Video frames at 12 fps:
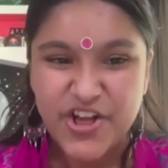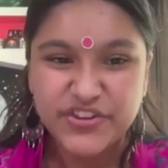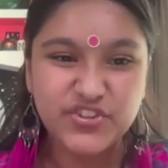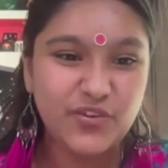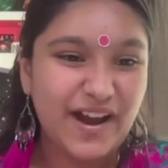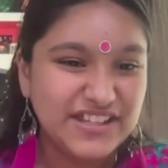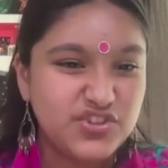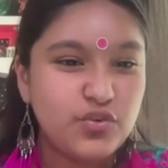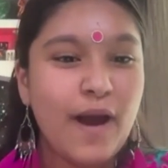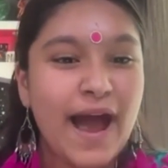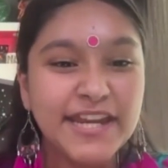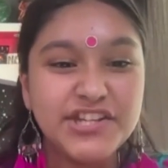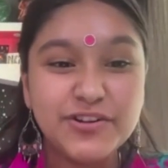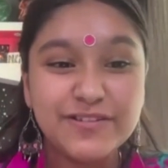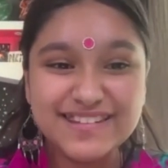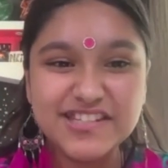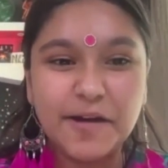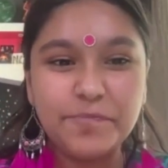So I tried
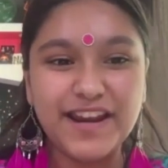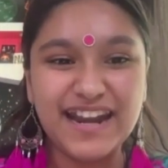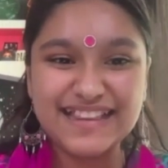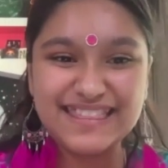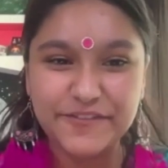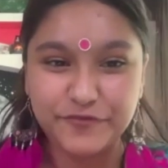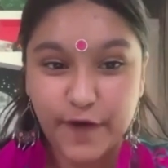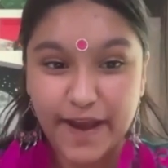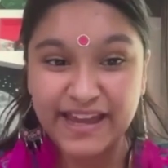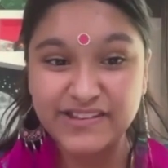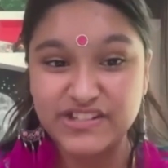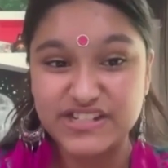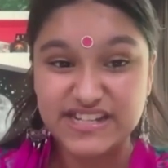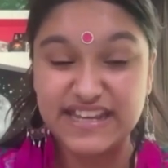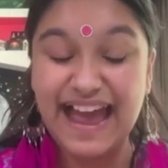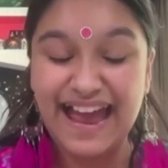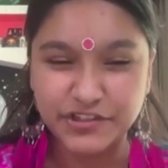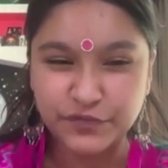doing something like that for AGT
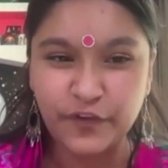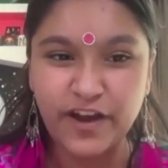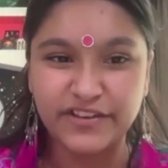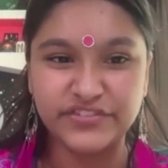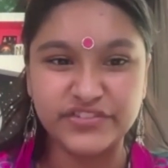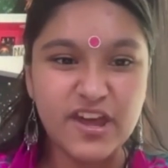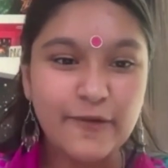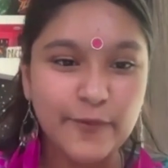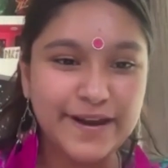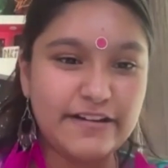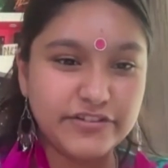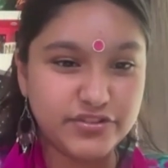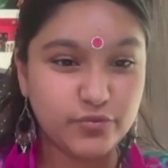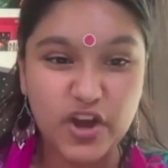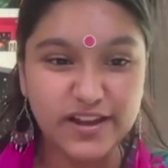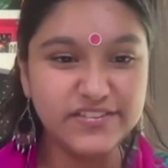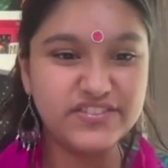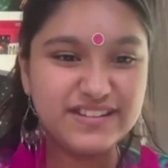at first when I was
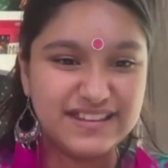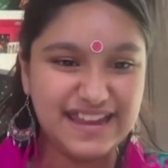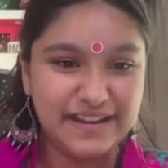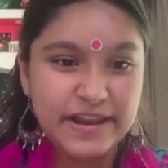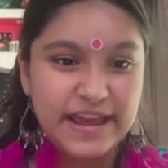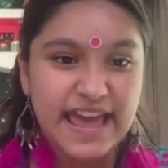rehearsing there.